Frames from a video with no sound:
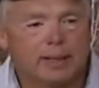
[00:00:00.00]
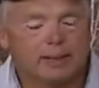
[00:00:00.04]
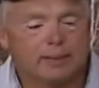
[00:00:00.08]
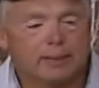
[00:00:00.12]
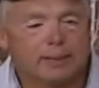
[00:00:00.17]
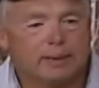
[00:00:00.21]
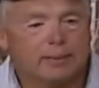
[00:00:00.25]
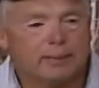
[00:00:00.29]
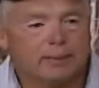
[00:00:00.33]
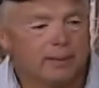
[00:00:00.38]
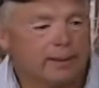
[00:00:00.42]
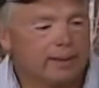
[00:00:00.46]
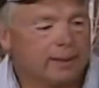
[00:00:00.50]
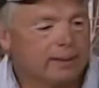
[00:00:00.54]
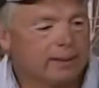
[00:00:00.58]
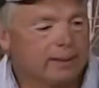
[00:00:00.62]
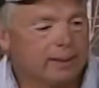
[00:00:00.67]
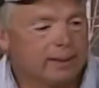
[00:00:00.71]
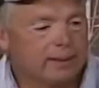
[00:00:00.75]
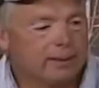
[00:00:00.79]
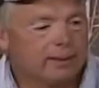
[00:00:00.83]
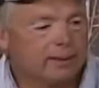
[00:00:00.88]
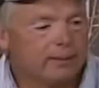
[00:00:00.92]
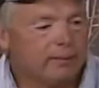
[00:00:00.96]
Stuff like
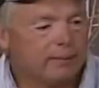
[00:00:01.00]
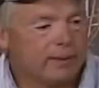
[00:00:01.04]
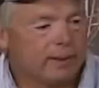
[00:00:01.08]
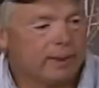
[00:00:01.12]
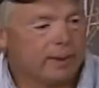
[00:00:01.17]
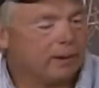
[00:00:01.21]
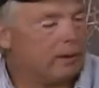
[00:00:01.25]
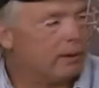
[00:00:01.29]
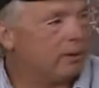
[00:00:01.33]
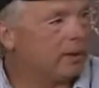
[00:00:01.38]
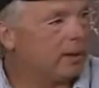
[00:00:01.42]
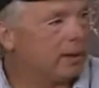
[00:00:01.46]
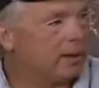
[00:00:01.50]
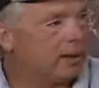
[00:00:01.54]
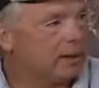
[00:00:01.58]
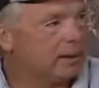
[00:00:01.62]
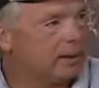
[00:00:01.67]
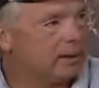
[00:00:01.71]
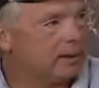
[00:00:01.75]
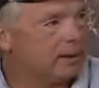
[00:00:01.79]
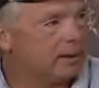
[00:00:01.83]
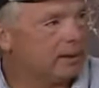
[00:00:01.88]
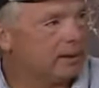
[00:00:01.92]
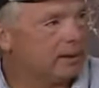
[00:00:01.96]
that you find going
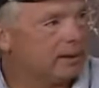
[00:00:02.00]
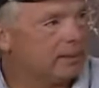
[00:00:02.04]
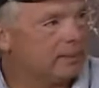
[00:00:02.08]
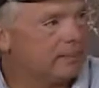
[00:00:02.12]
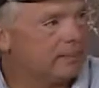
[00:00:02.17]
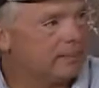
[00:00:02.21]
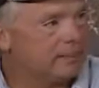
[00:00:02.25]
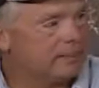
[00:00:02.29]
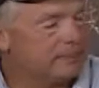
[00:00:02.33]
on. So